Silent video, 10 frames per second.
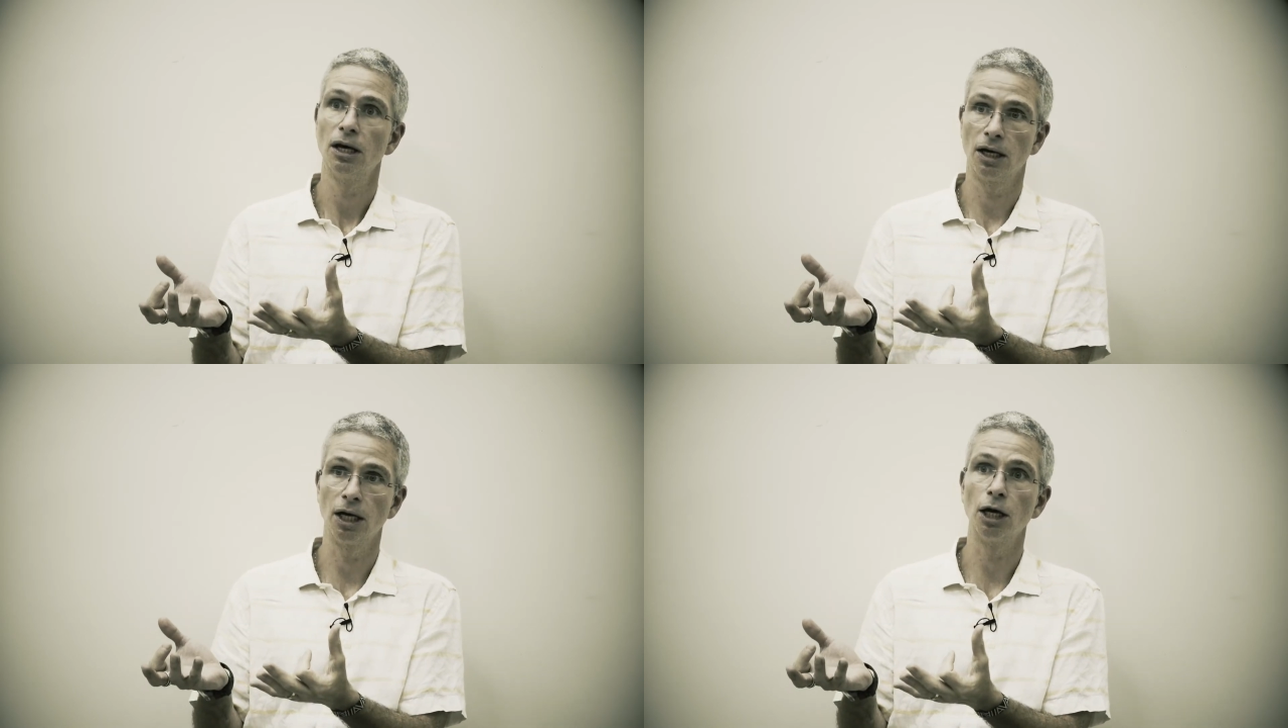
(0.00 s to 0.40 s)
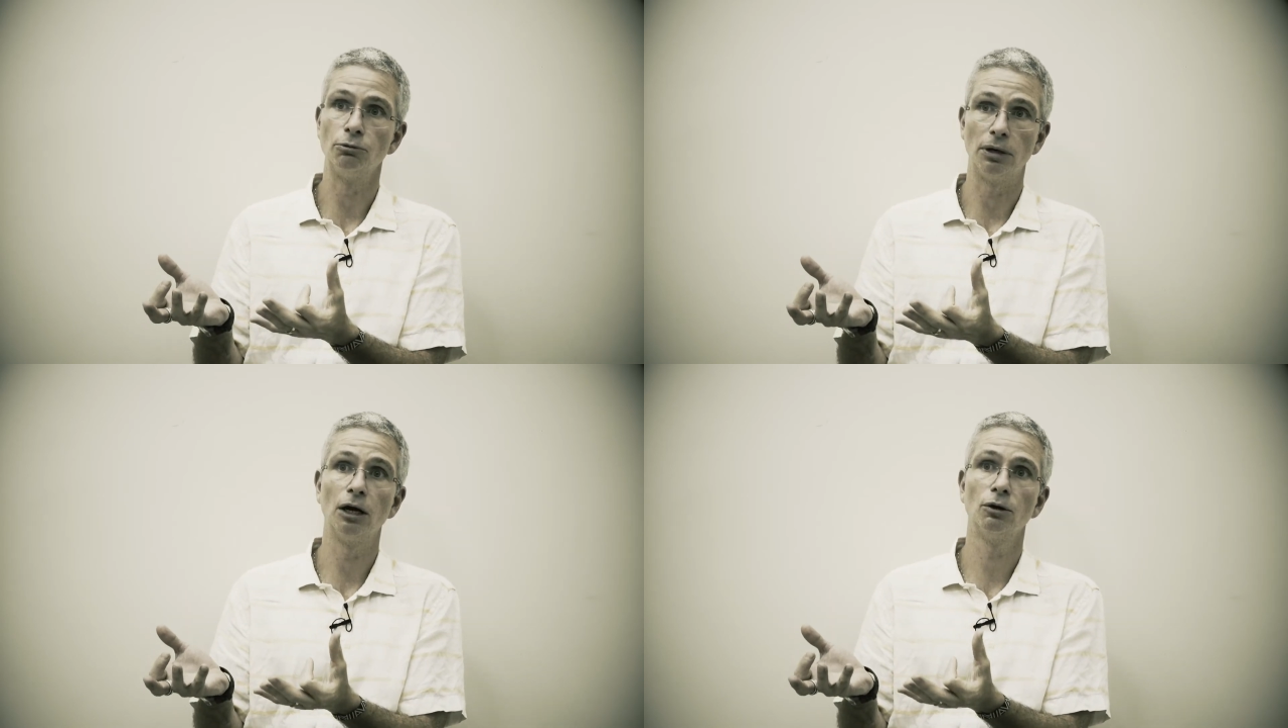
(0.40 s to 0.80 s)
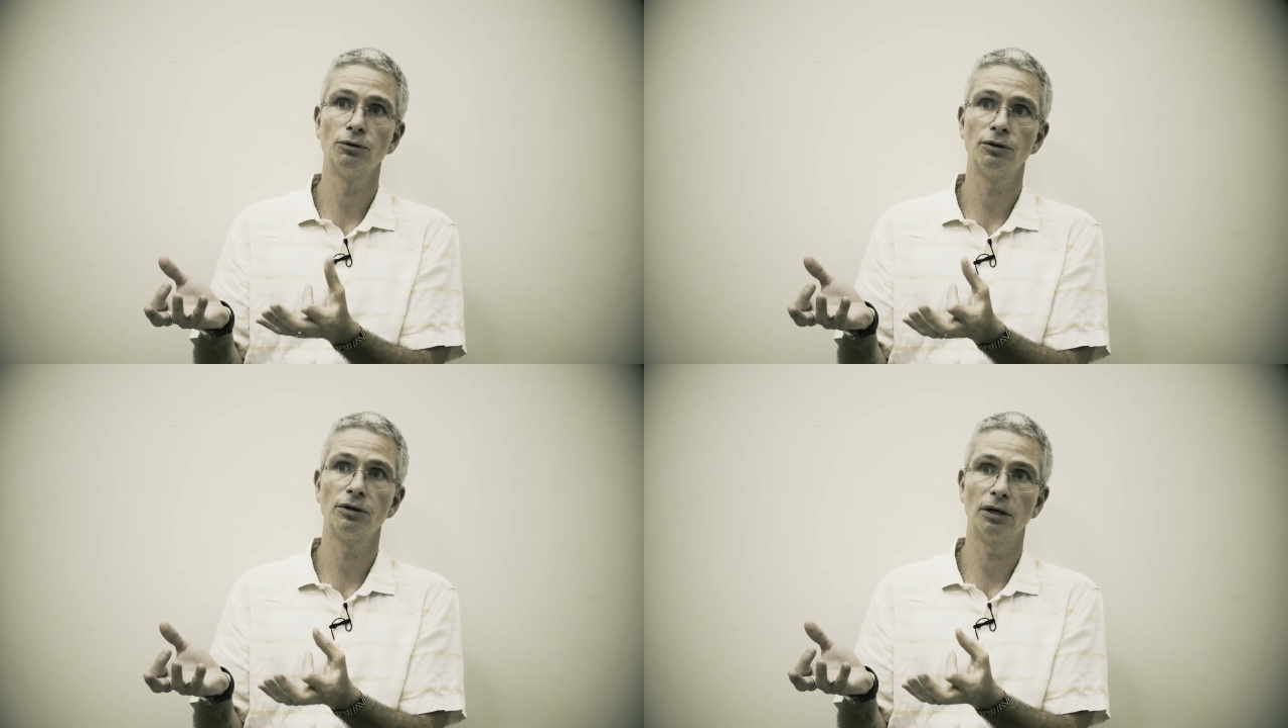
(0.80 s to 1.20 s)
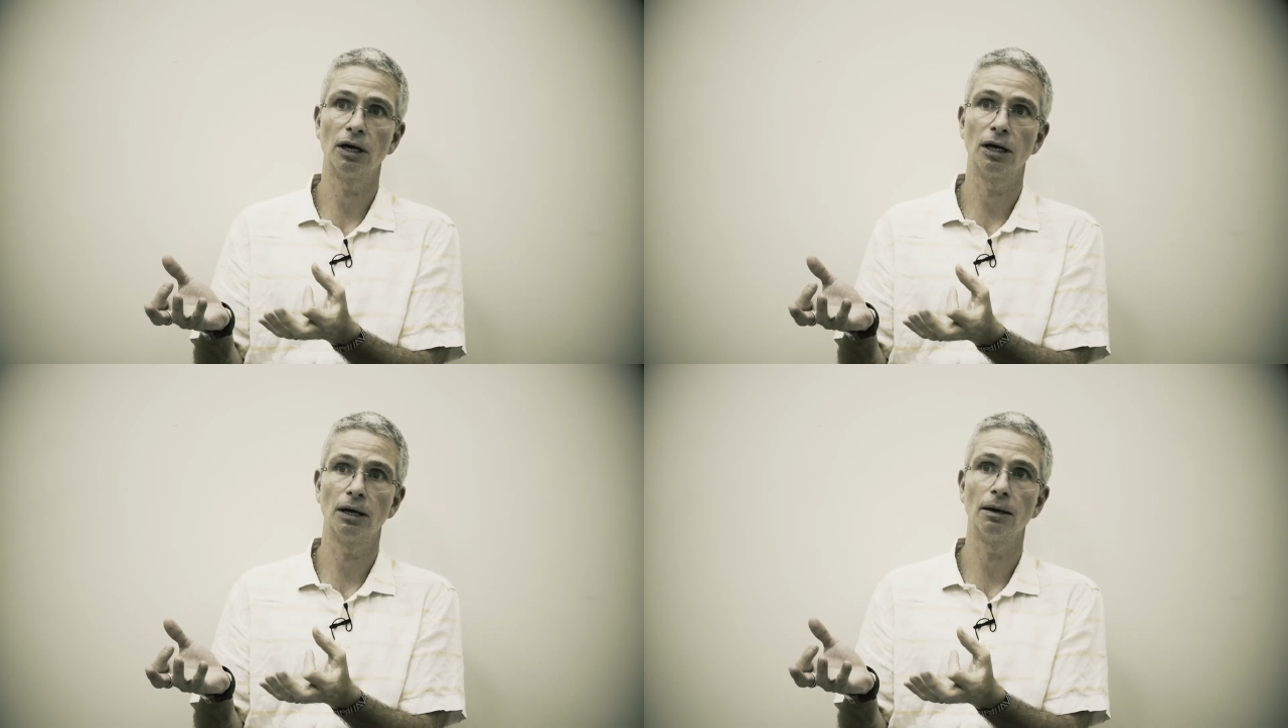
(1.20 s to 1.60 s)
around
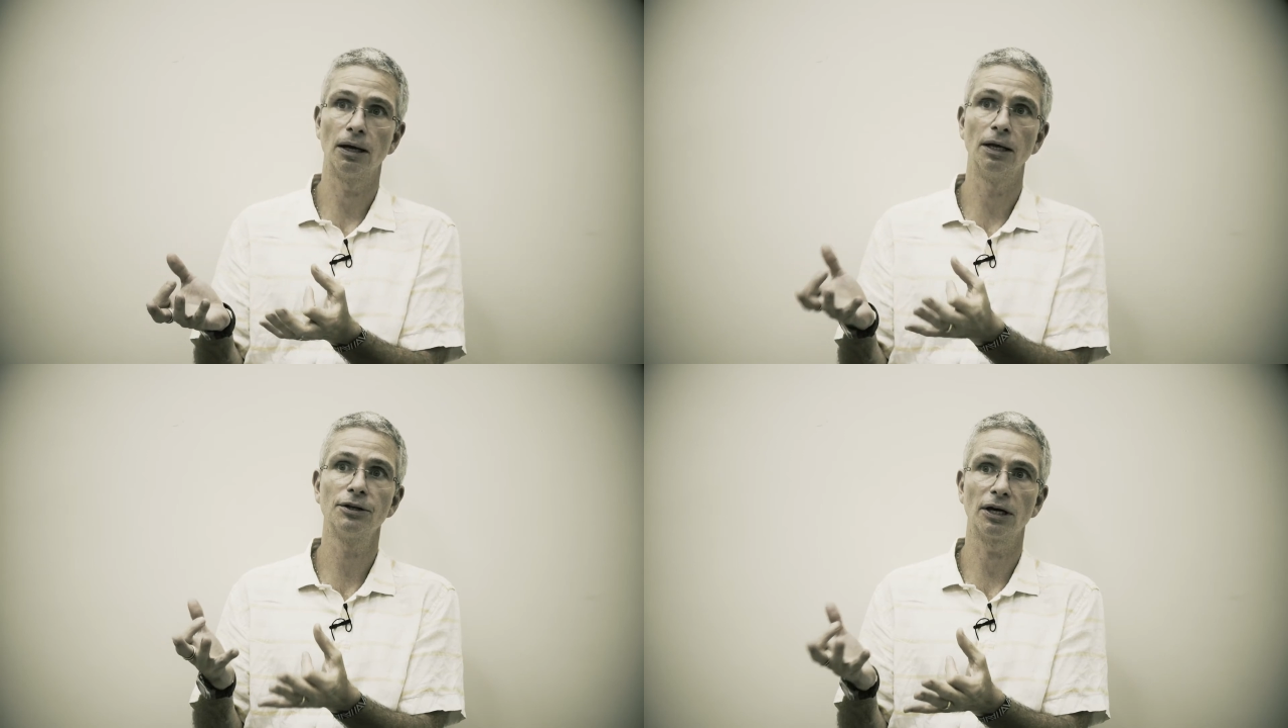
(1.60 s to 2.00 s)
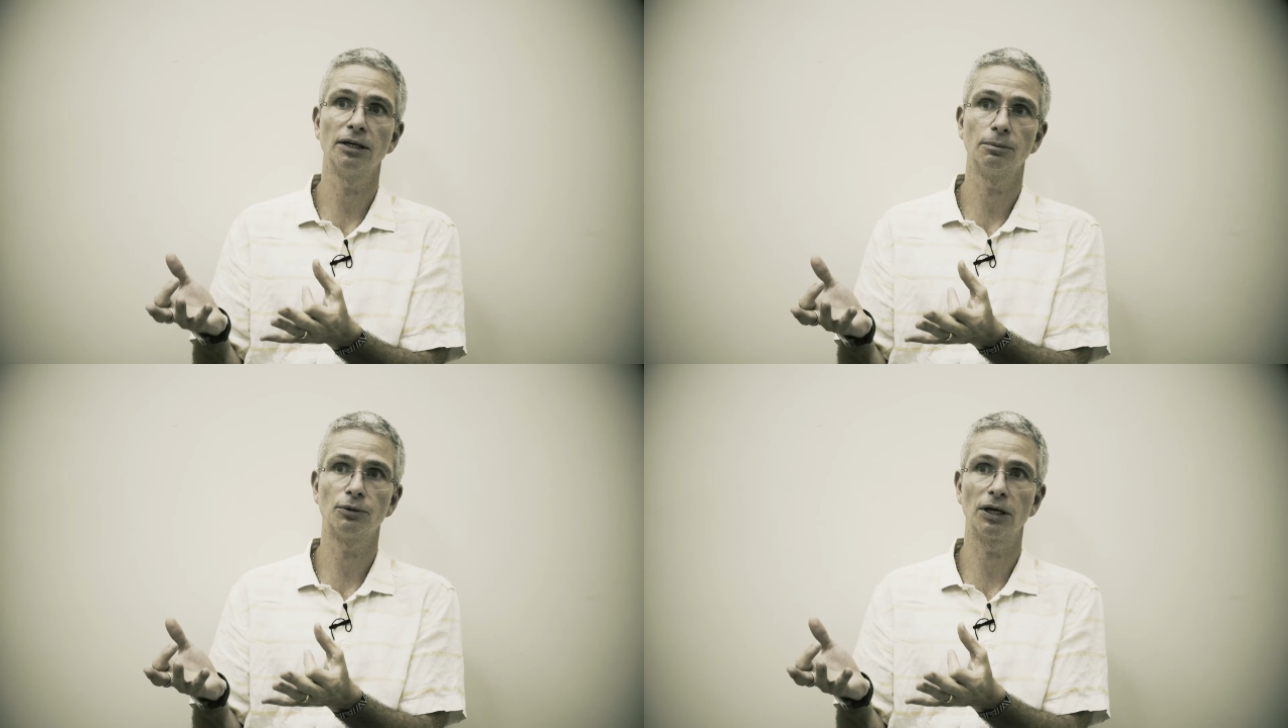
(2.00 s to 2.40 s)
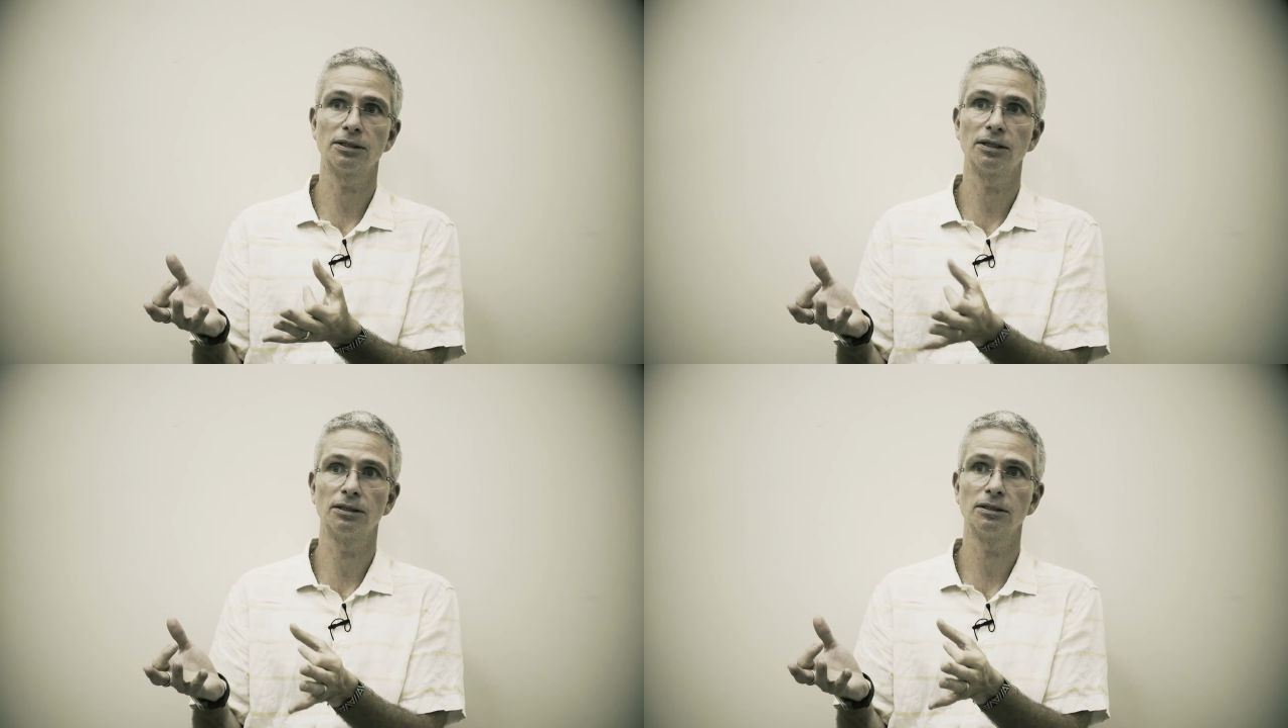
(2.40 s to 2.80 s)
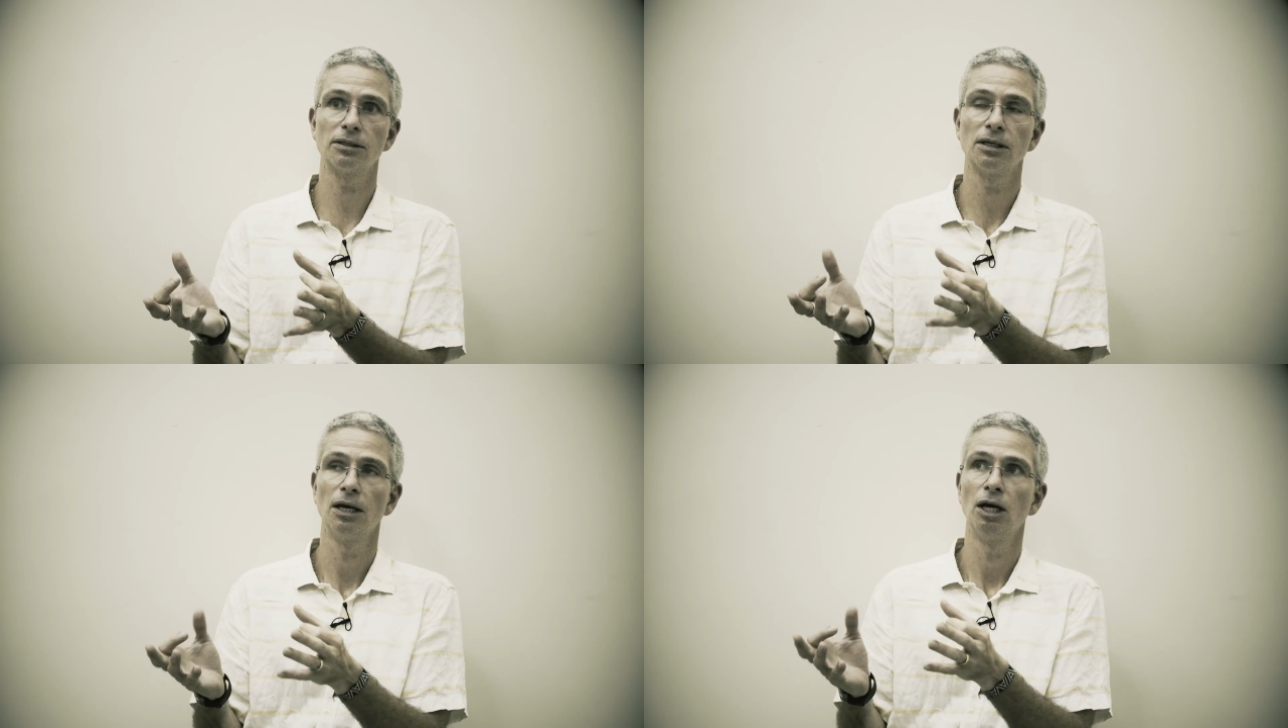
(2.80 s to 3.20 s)
antidepressants